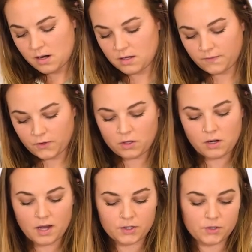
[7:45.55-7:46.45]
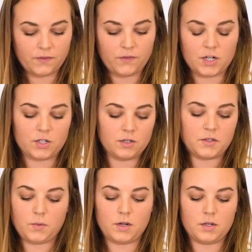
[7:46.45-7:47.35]
And then for a little extra
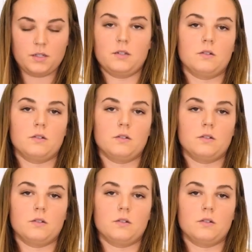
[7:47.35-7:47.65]
freshness, we're going to